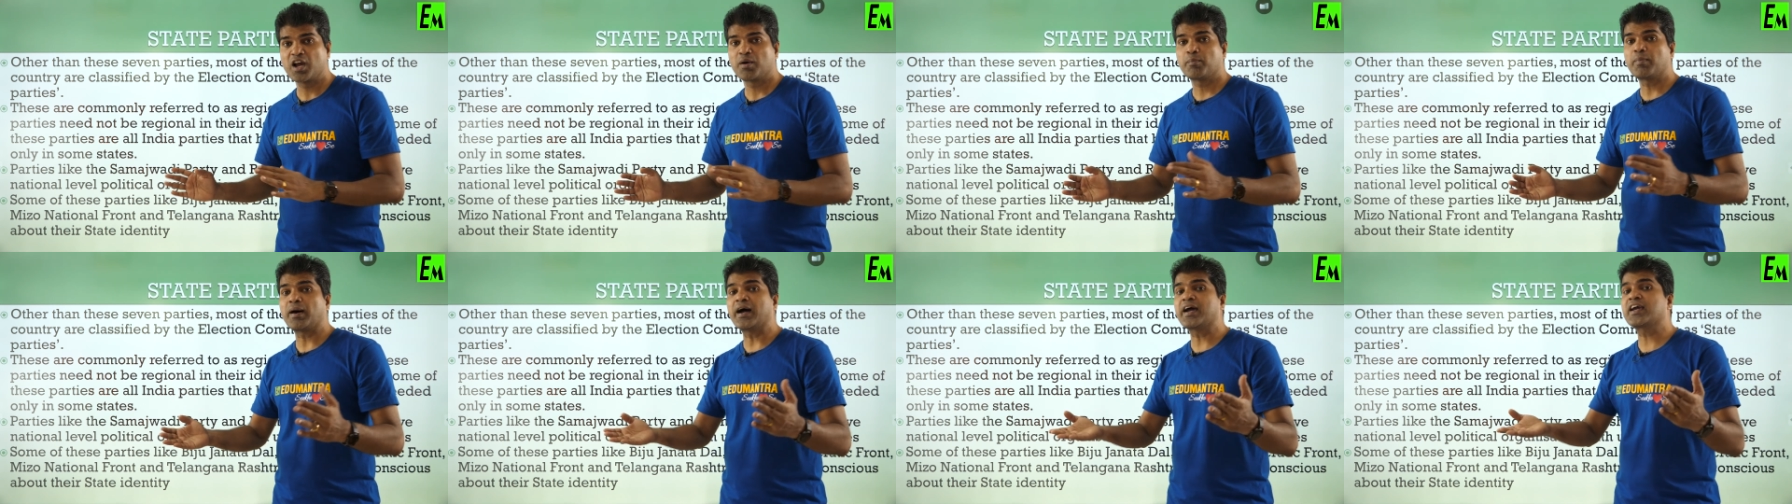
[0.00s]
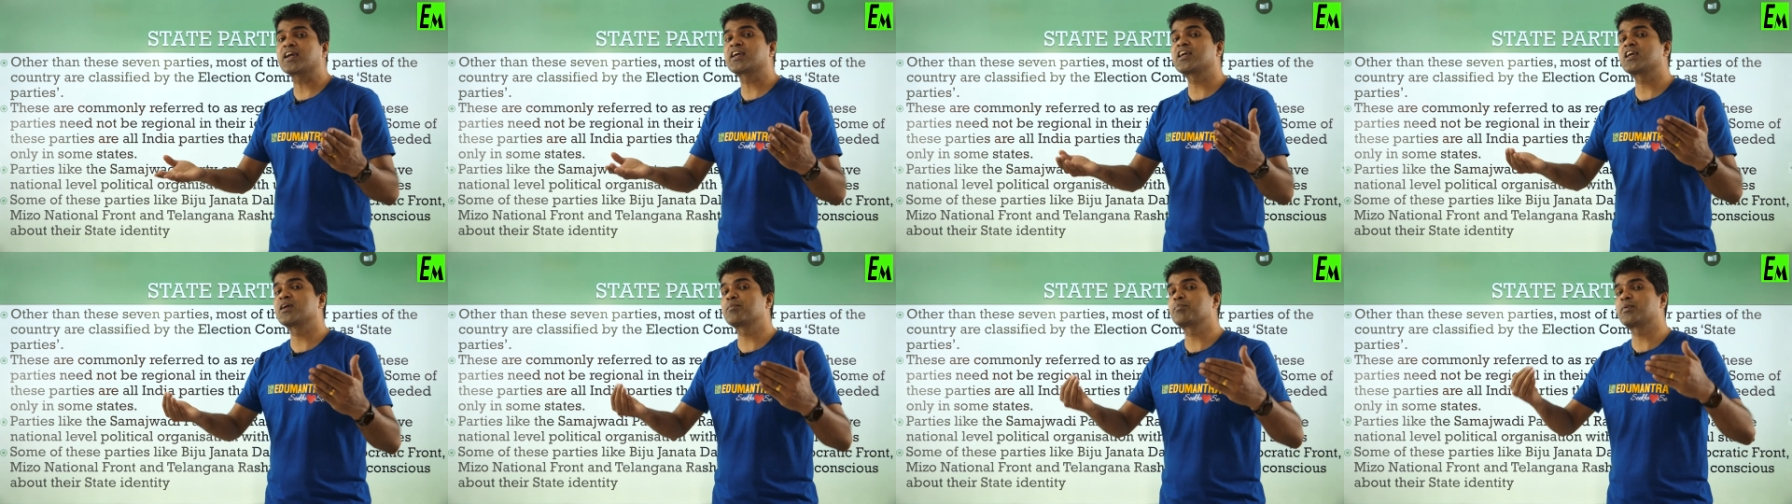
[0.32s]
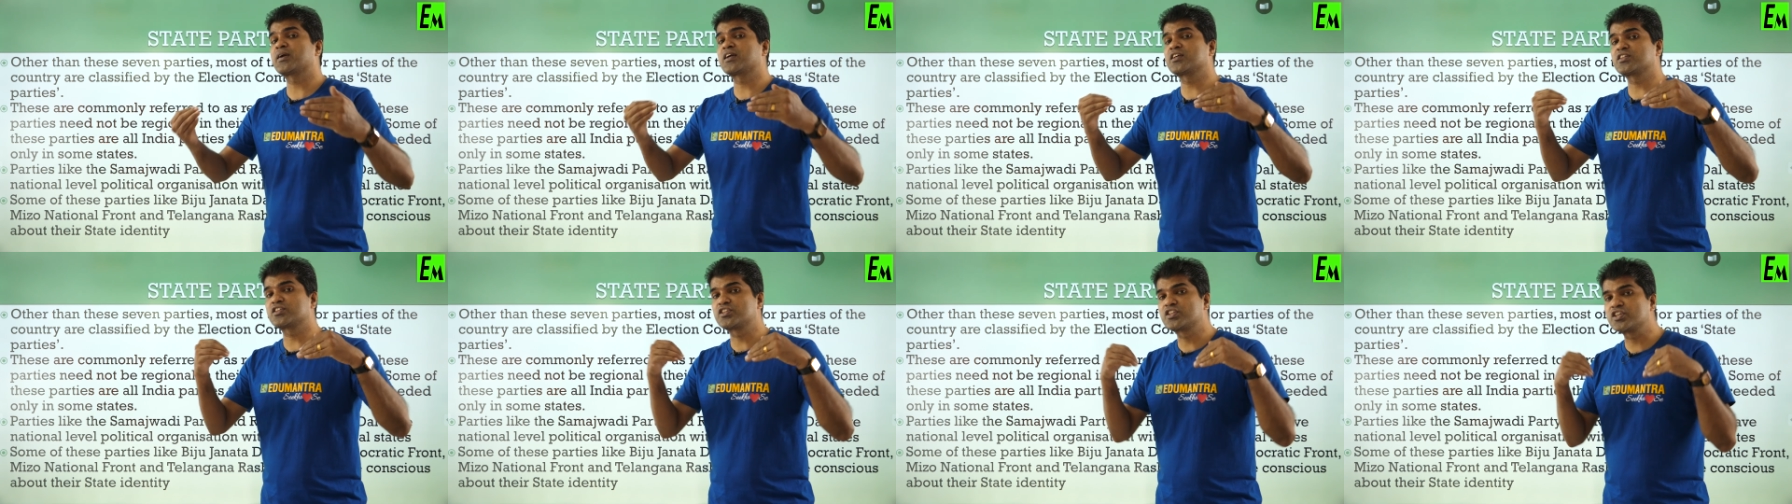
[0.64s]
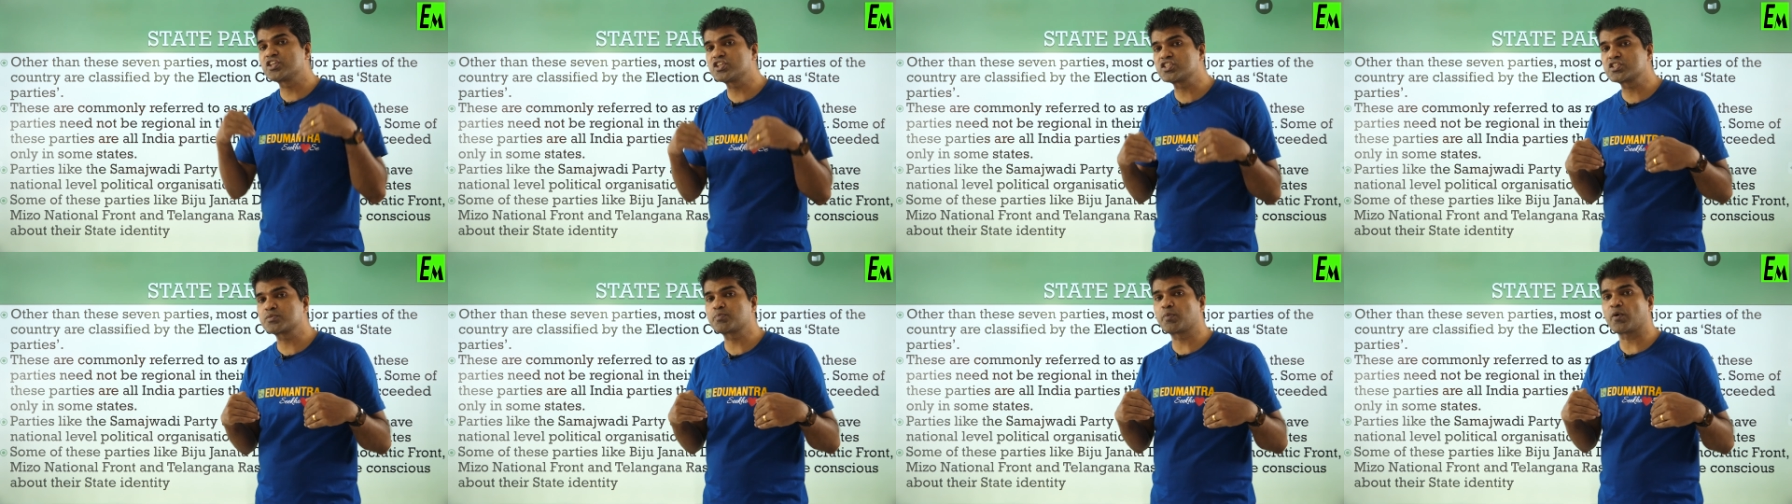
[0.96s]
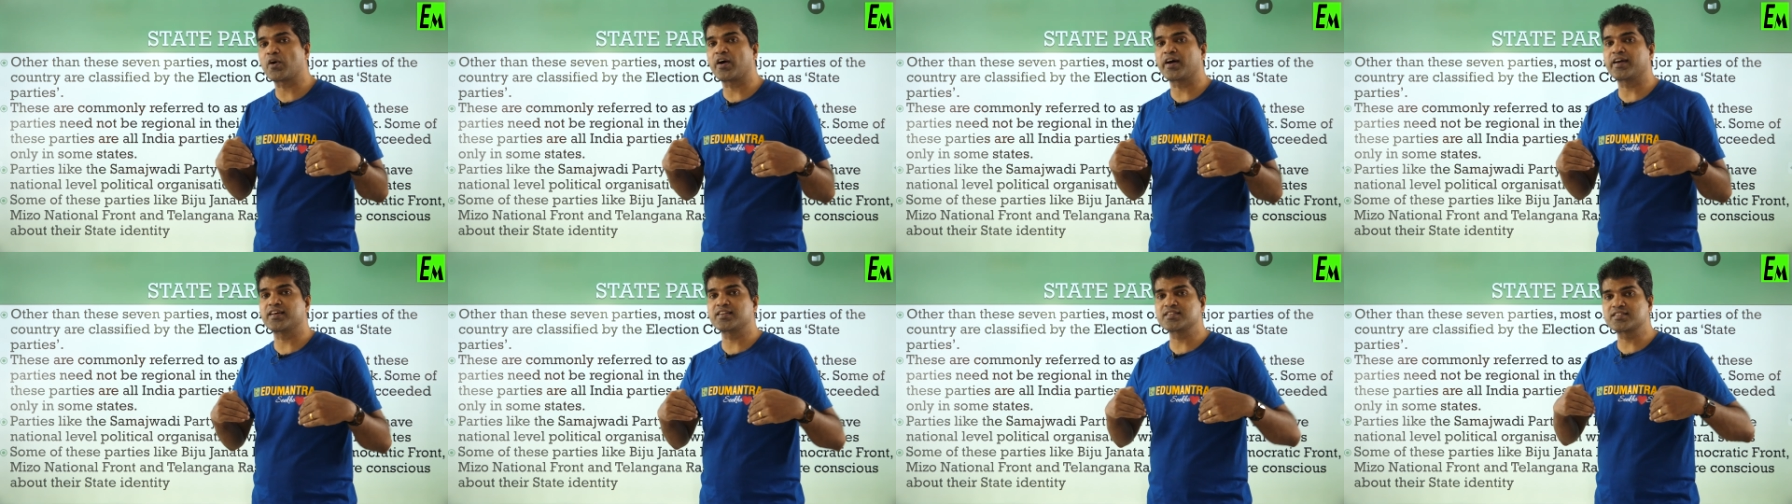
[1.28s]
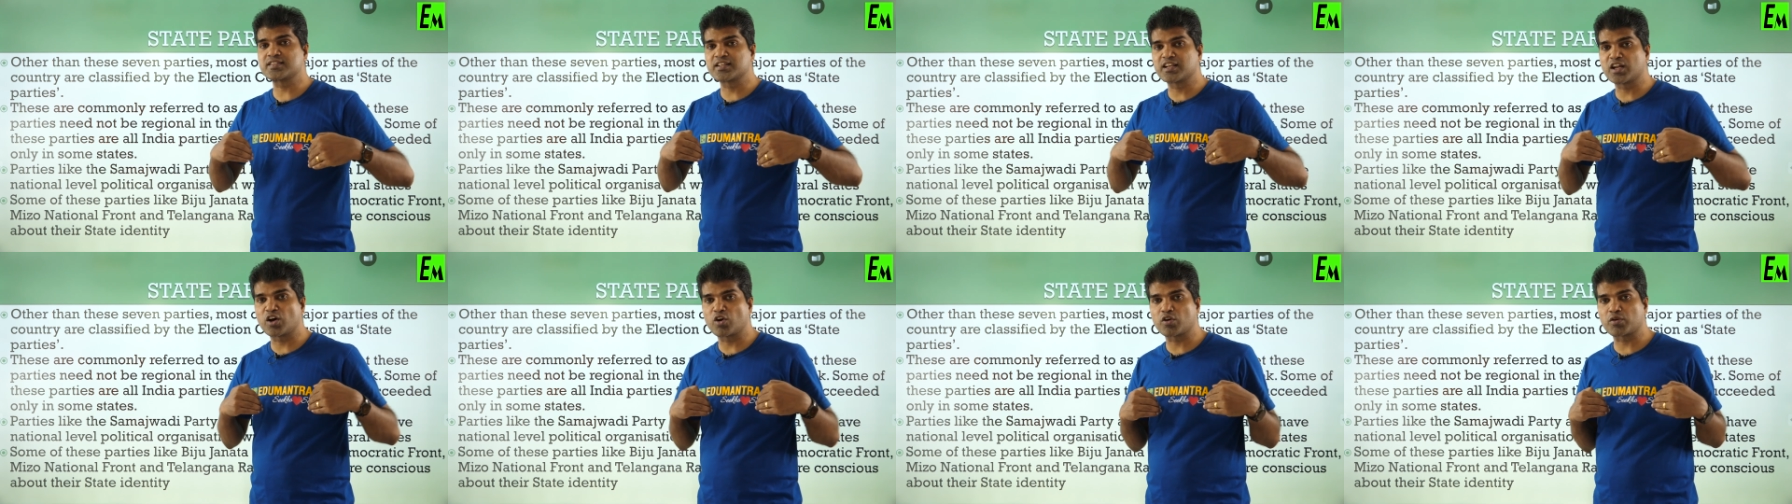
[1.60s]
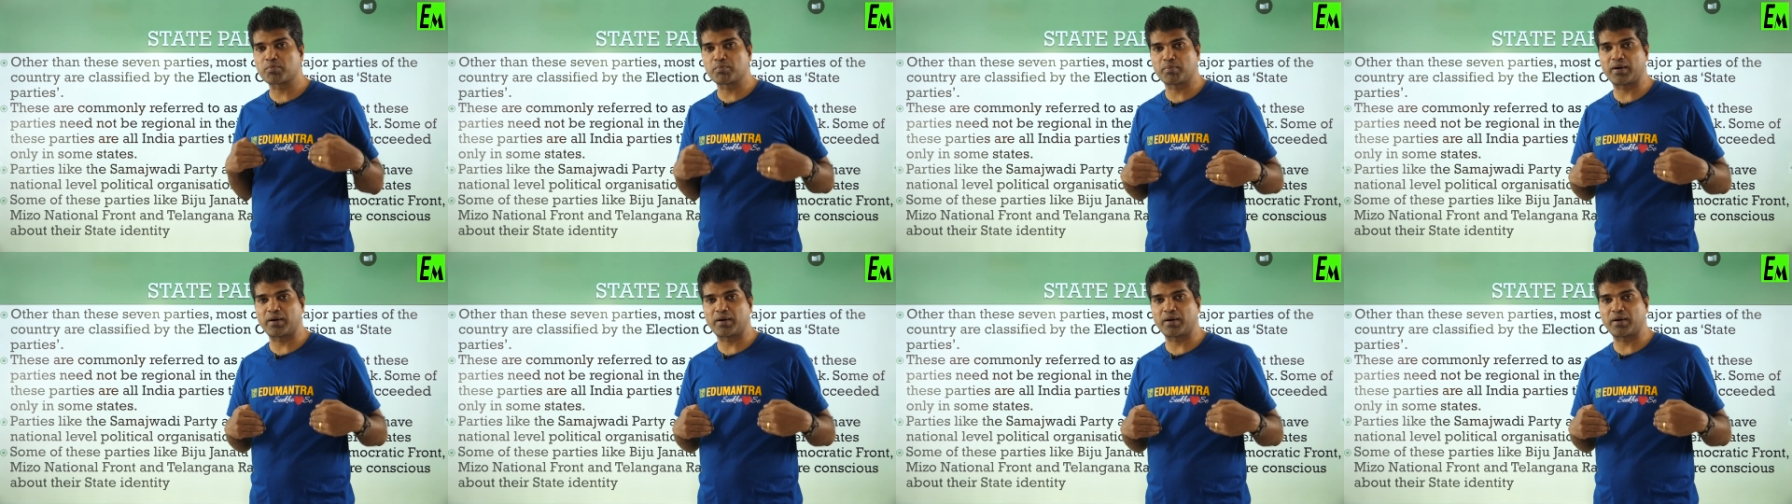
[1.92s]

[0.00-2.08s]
by keeping these points in our